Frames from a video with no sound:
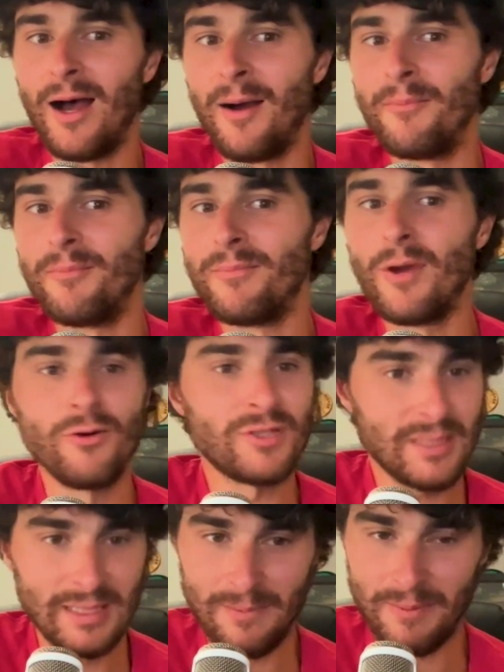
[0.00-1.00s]
No
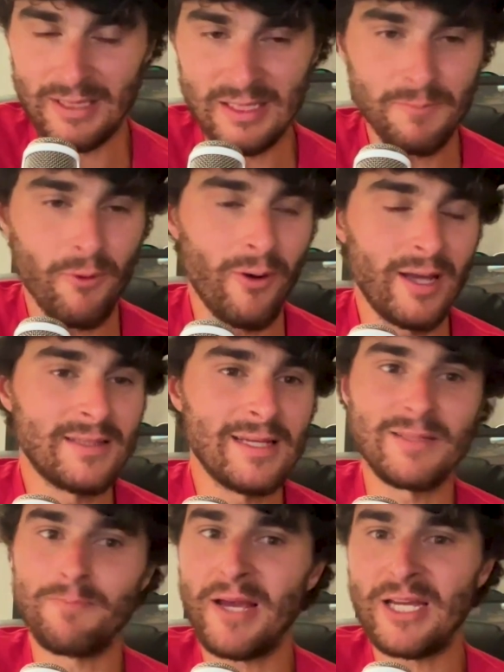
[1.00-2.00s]
sleep at this point.
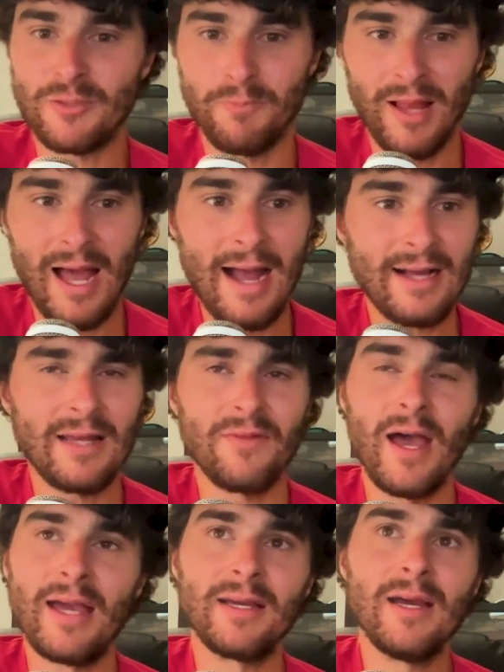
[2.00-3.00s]
It's pitch black and
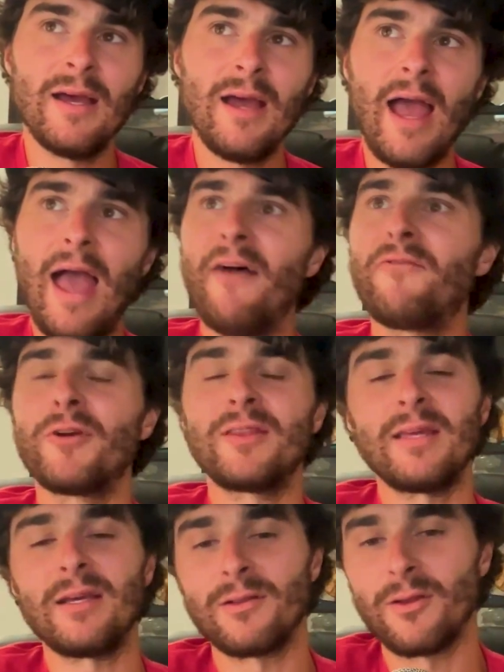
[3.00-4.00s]
like
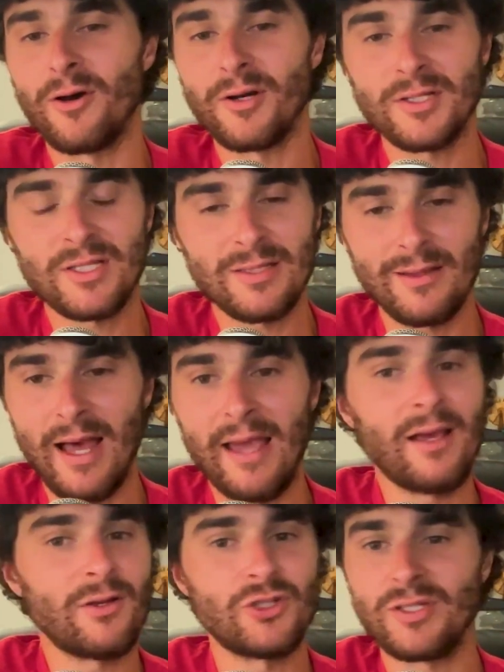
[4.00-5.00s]
everything looks
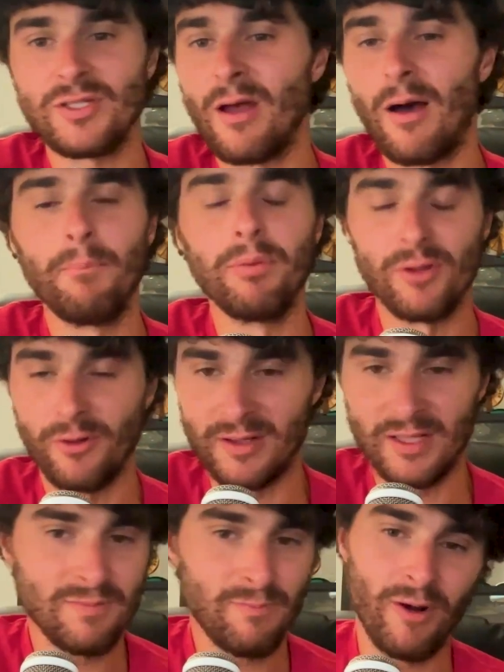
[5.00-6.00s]
like just a blur at
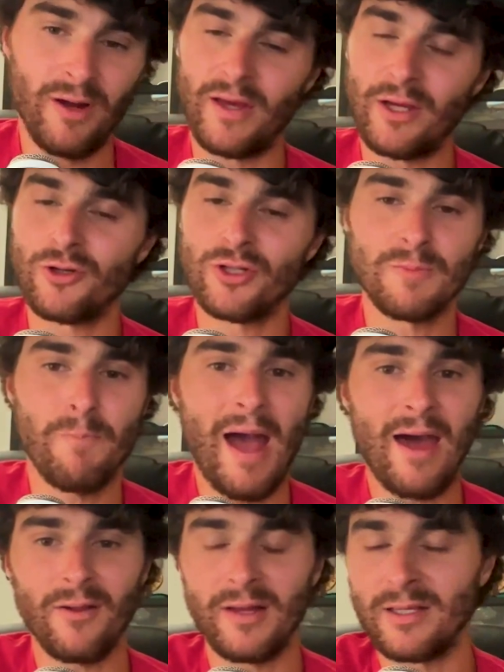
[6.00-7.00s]
this point. Like you're just
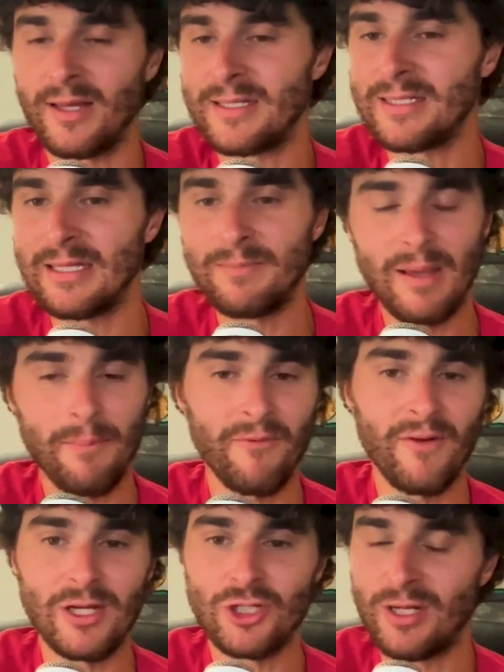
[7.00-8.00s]
battling like sleep
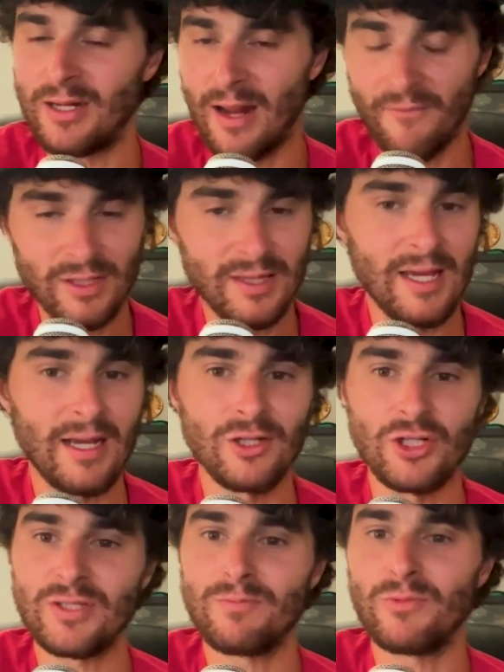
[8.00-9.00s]
deprivation and everything, and
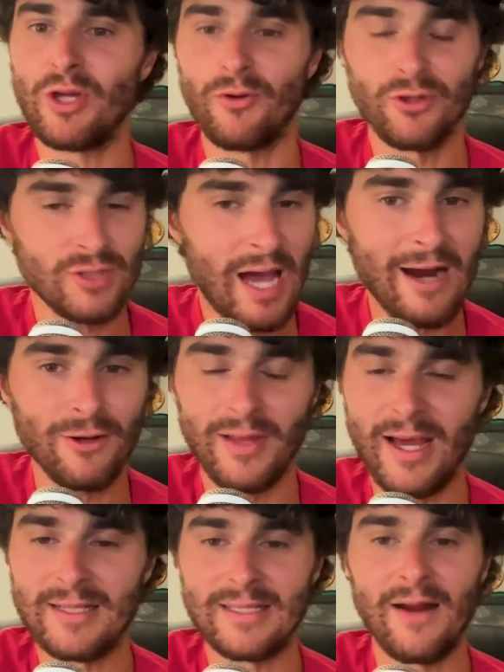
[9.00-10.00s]
just, your tired
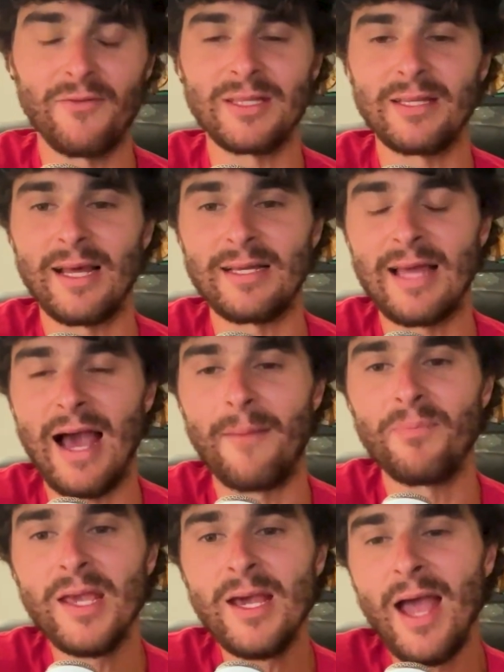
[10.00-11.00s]
legs and everything like that.
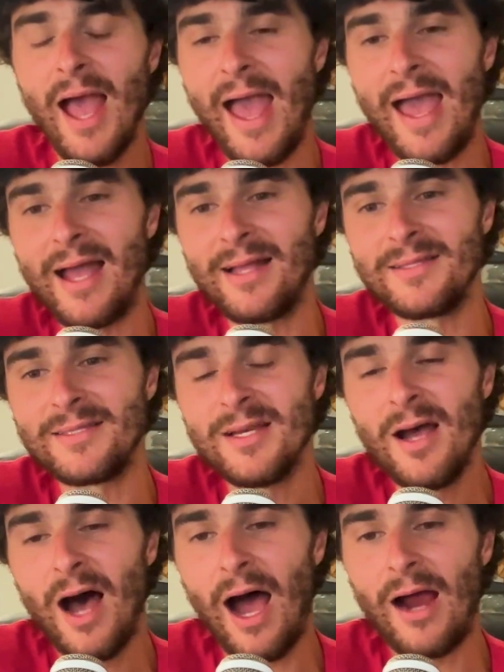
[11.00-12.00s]
And
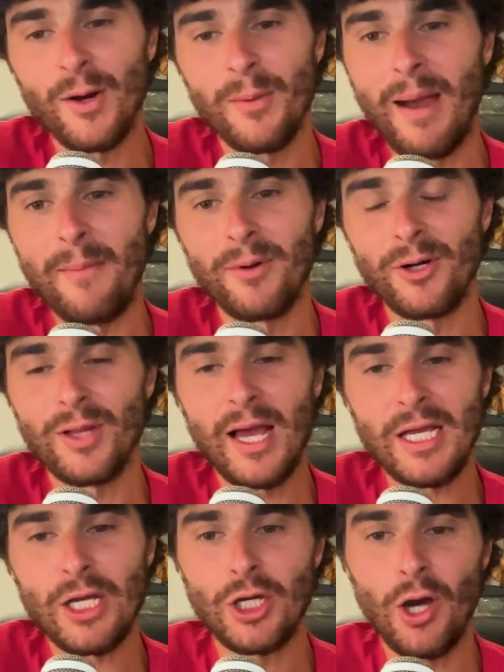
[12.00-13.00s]
I remember
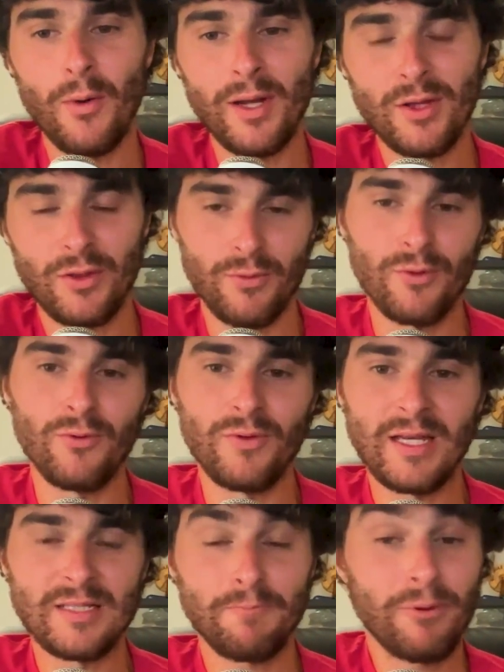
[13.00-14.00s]
like going through
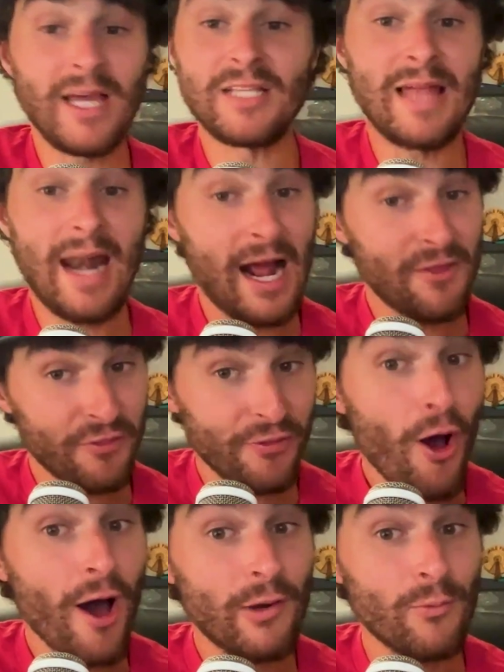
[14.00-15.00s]
this place that I
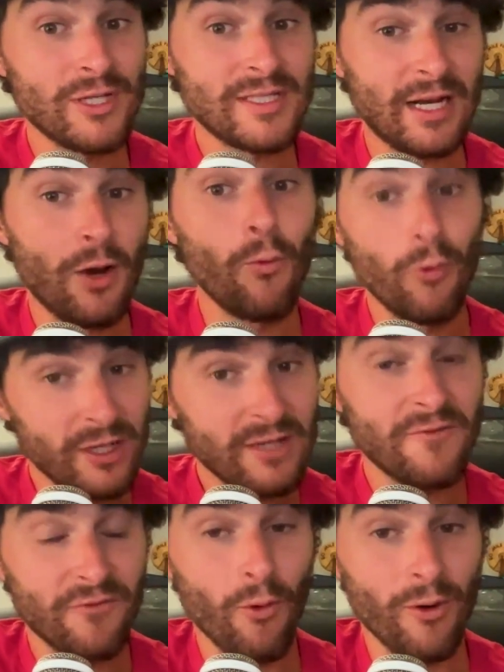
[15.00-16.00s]
thought was like a
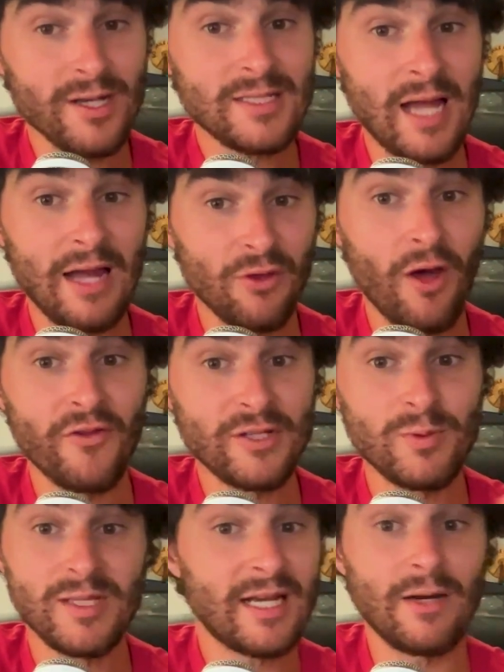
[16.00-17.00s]
wooded forest. I thought this
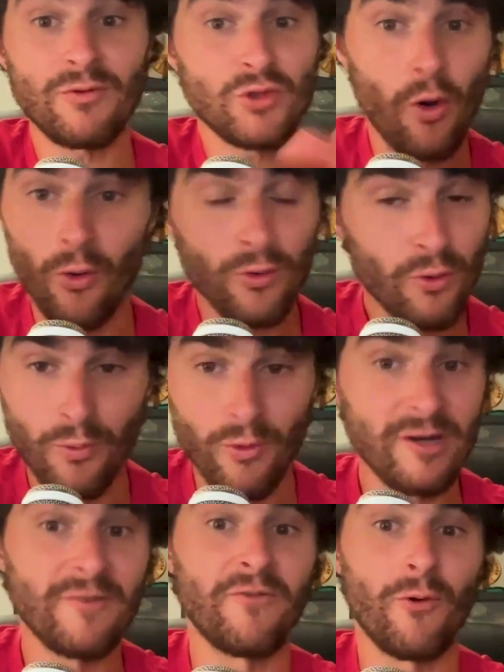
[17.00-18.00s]
was like in a total
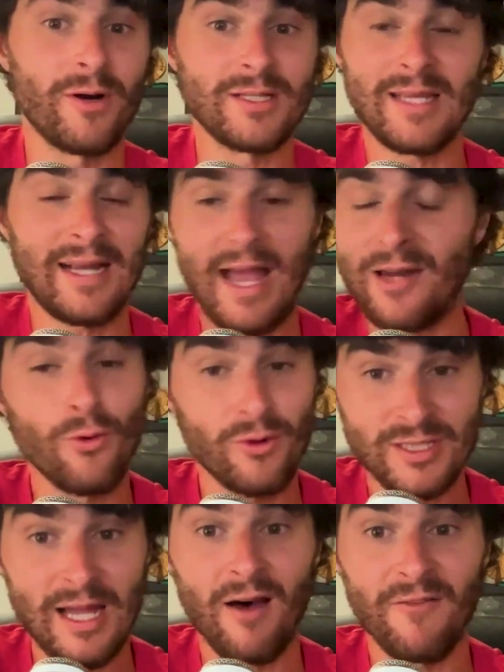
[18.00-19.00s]
wooded forest, like Endor
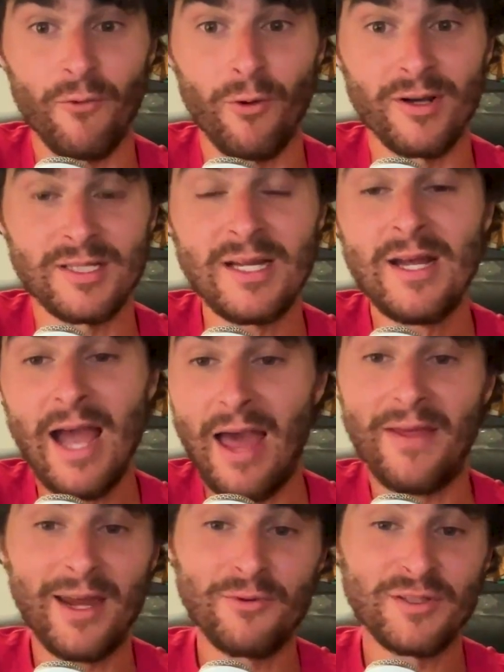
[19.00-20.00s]
style forest.
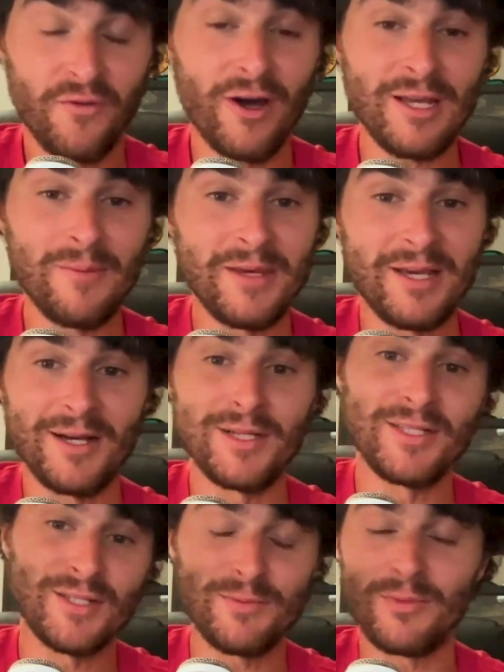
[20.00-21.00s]
And then it was funny
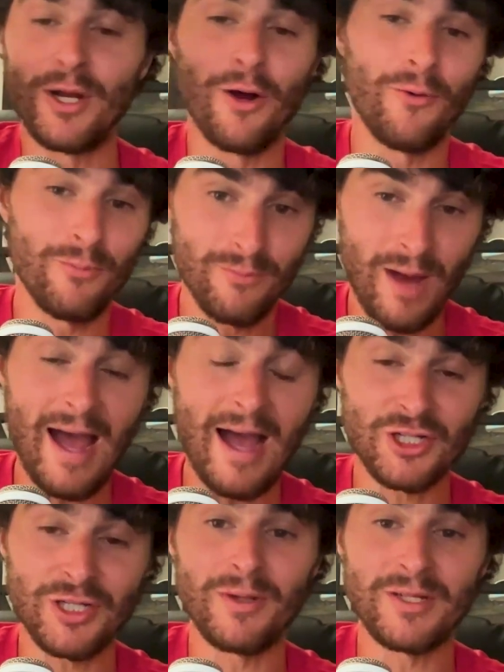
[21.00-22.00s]
because, I
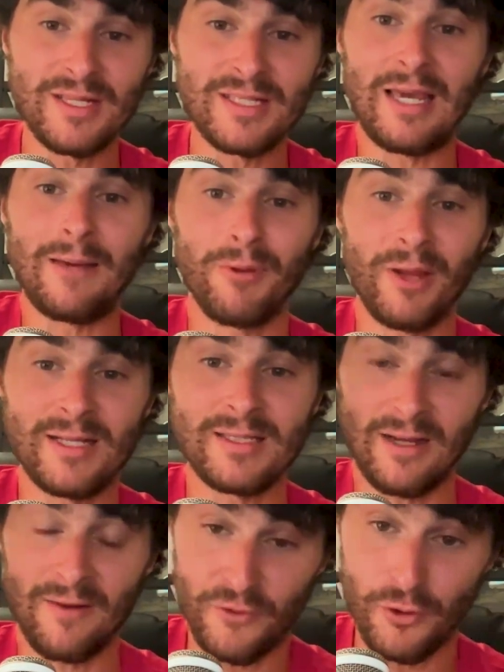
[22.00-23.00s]
actually went to the same place
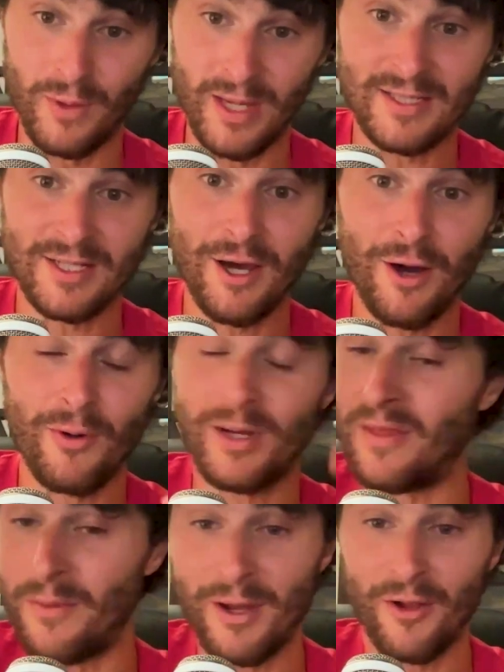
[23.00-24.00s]
like a few weeks ago
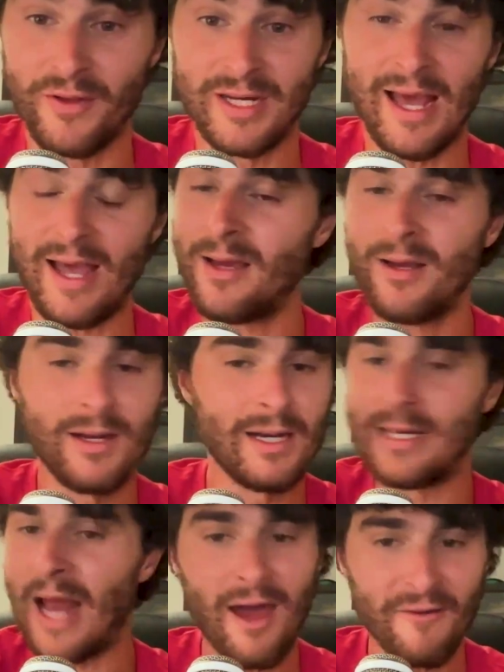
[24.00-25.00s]
in the middle of the day,
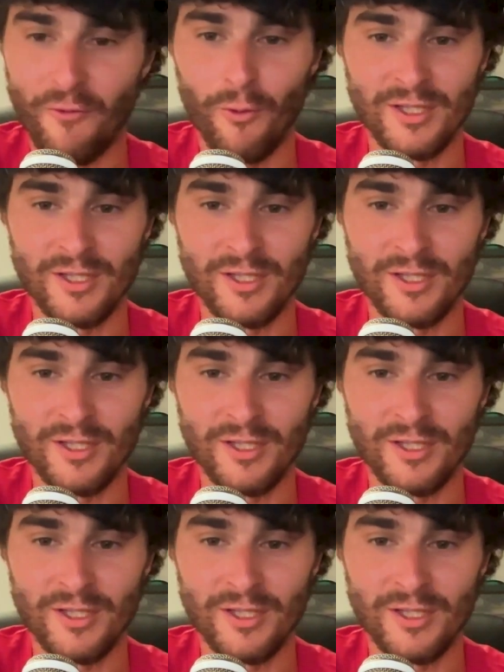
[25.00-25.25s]
not a forest